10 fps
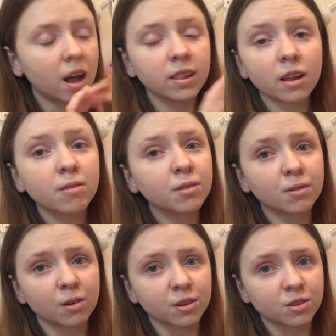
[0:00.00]
I love
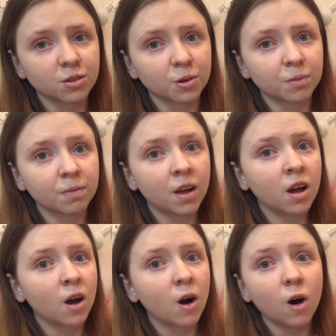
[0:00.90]
the first two.
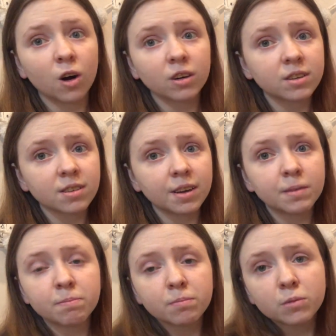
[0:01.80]
Honestly,